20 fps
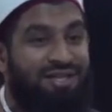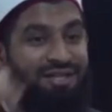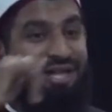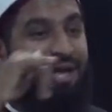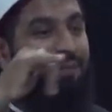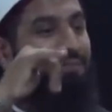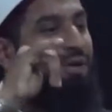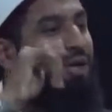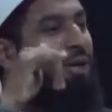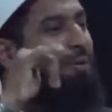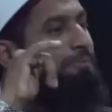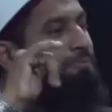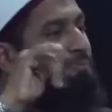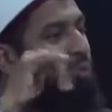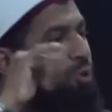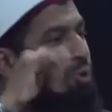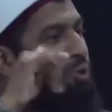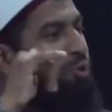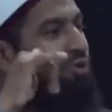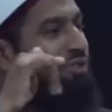That bit of
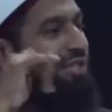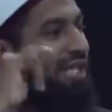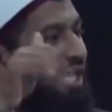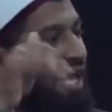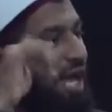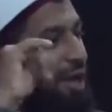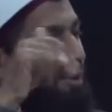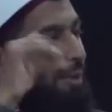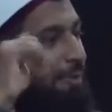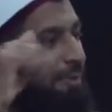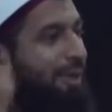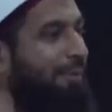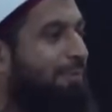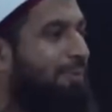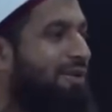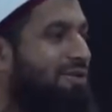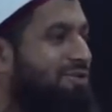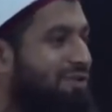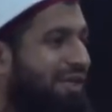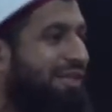booze that our
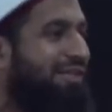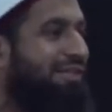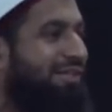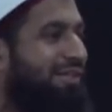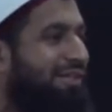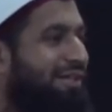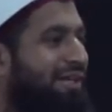people drink.